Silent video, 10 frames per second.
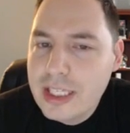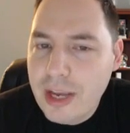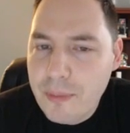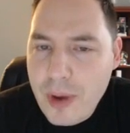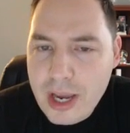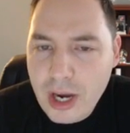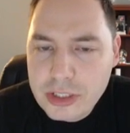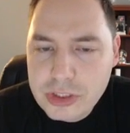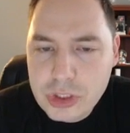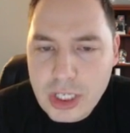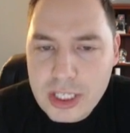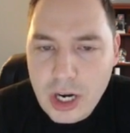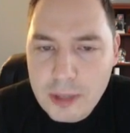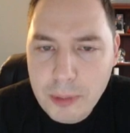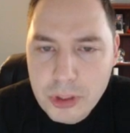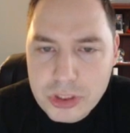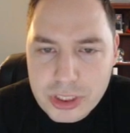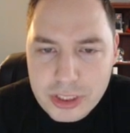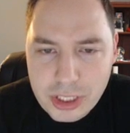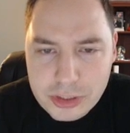We are starting our push,
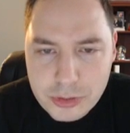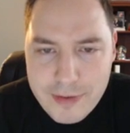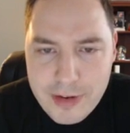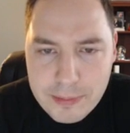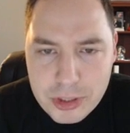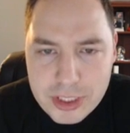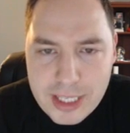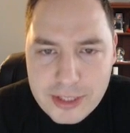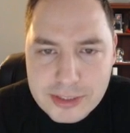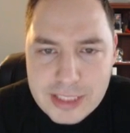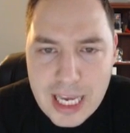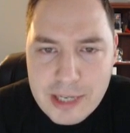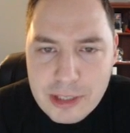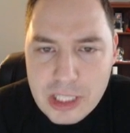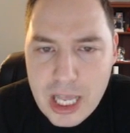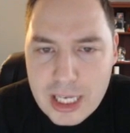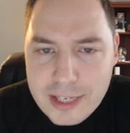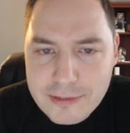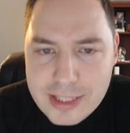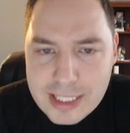our graveyard push on the other side to log
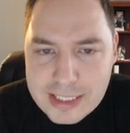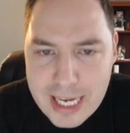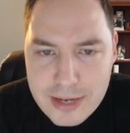everything down.